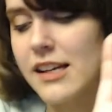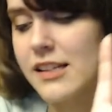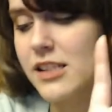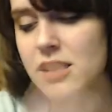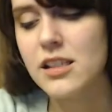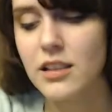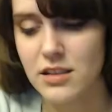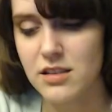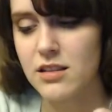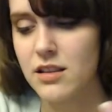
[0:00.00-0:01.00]

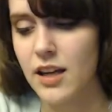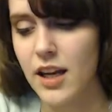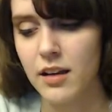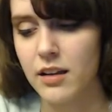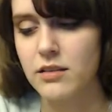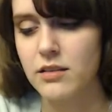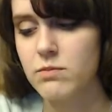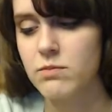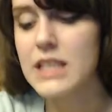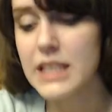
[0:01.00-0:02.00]
such a
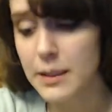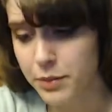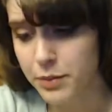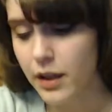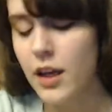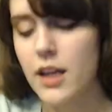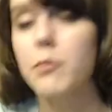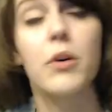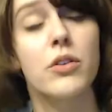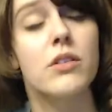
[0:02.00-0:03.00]
deep
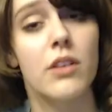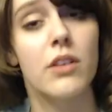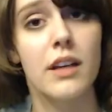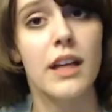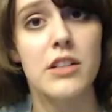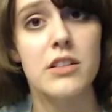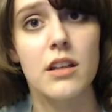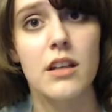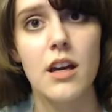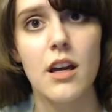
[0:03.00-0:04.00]
emotional
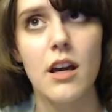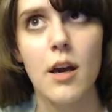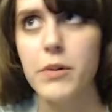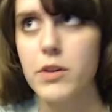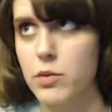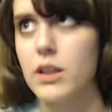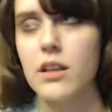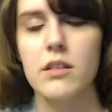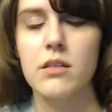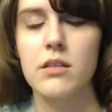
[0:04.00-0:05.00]
connection between
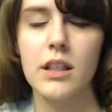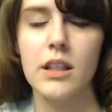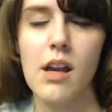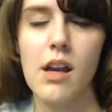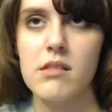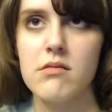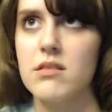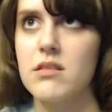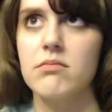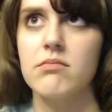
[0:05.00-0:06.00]
Gintoki and
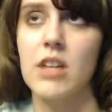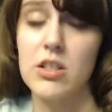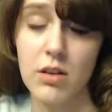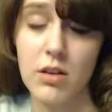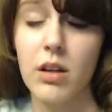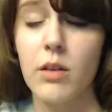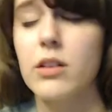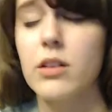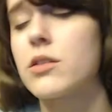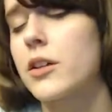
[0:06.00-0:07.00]
shoujo and
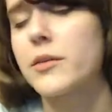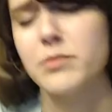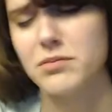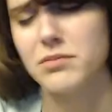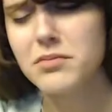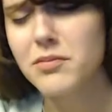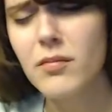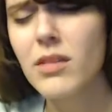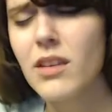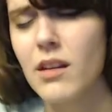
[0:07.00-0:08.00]
Utsuro.
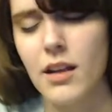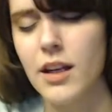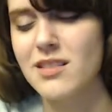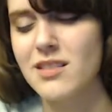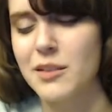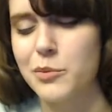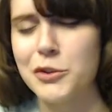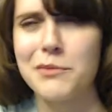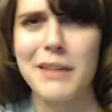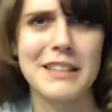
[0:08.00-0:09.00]
It
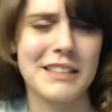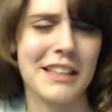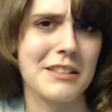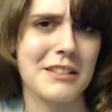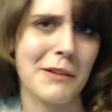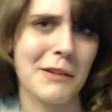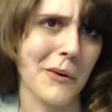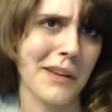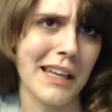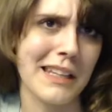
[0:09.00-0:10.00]
wouldn't make sense if it
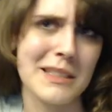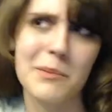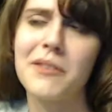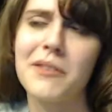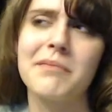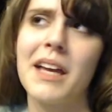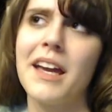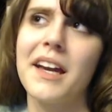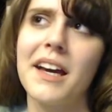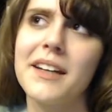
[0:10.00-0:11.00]
were that simple,
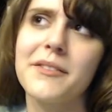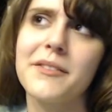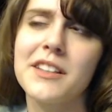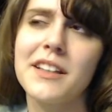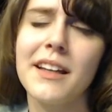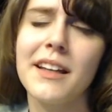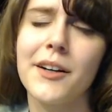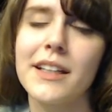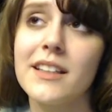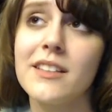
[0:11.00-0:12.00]
and if it just ended
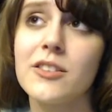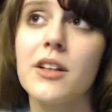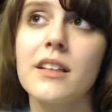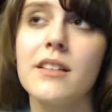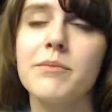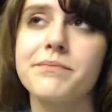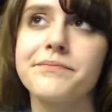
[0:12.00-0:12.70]
out. And Gintoki,